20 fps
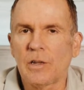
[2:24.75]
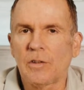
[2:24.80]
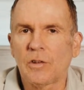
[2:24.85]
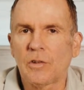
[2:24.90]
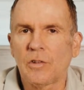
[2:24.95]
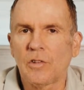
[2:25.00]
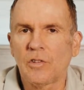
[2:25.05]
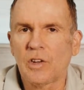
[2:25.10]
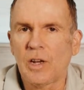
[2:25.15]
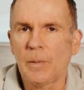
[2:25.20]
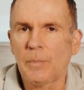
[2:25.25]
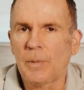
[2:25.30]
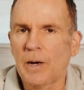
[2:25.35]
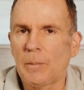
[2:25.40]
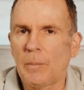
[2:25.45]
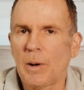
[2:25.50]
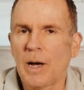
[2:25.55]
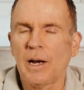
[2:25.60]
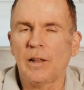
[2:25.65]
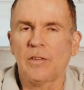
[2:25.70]
So just keep that
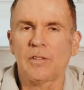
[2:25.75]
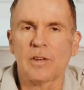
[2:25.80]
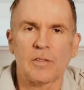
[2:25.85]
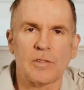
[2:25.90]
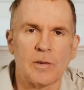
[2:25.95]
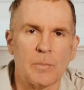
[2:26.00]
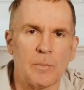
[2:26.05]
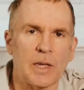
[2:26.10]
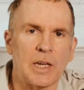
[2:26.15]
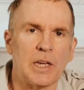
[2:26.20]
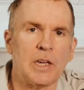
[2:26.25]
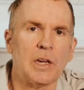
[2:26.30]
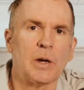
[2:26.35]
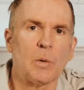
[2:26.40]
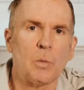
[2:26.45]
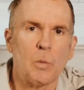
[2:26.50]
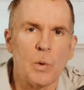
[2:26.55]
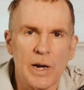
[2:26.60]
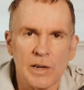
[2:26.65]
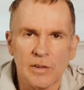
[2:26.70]
in mind. It's not something you
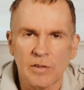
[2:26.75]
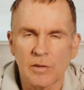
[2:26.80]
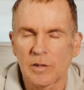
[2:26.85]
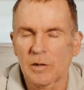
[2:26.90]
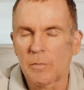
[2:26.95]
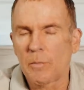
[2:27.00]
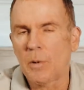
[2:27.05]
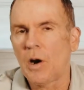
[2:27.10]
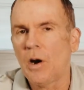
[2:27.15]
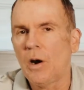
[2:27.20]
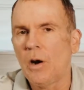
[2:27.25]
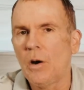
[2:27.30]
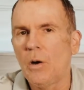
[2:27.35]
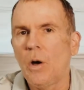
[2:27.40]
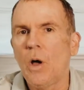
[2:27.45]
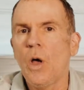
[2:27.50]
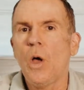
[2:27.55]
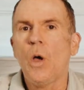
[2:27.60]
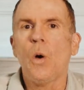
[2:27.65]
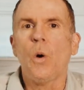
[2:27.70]
can wait till
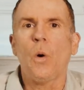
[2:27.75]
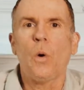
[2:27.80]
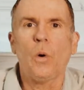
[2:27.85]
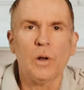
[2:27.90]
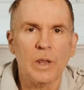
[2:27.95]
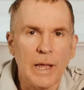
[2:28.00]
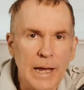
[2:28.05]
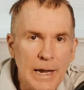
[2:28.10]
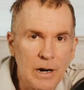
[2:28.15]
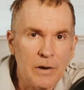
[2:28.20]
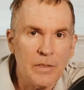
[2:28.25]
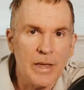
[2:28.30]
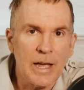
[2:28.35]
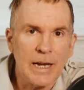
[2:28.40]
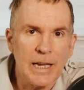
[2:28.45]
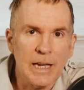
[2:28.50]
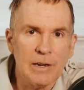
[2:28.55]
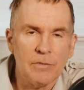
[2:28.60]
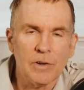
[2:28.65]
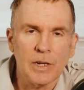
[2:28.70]
tomorrow or later that
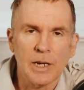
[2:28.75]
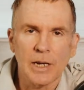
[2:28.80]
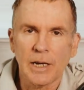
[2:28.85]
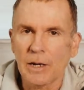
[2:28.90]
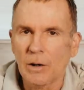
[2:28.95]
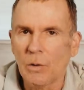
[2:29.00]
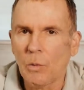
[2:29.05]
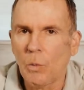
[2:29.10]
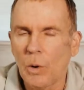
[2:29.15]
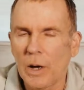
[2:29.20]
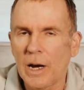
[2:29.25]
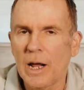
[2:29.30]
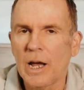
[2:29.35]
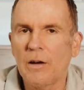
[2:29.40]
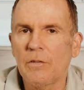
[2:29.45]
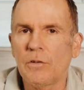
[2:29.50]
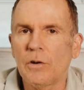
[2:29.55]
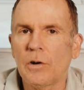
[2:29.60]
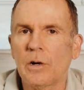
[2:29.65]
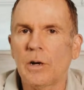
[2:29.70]
evening or
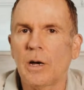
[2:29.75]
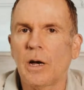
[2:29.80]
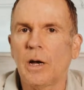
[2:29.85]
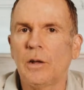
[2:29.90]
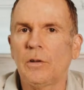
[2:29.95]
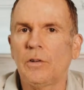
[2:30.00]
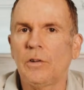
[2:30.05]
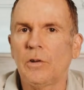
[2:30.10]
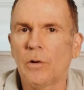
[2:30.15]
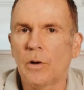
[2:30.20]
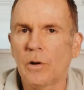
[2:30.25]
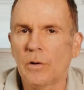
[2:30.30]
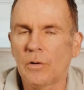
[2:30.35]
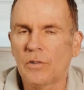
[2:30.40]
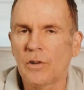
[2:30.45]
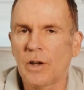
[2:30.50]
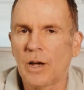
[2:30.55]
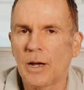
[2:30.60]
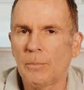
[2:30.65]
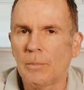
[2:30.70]
whatever on your own
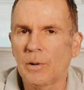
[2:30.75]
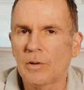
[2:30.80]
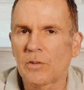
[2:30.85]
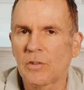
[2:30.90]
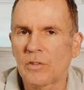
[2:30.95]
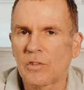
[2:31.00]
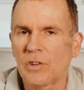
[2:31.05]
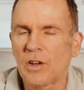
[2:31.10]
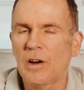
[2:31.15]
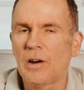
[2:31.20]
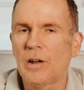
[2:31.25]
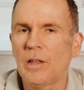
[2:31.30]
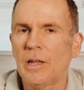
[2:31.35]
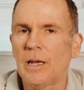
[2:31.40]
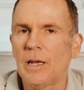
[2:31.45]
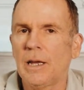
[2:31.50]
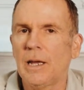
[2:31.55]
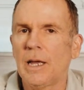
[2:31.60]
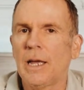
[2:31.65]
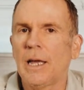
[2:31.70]
time
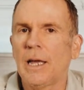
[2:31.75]
necessarily.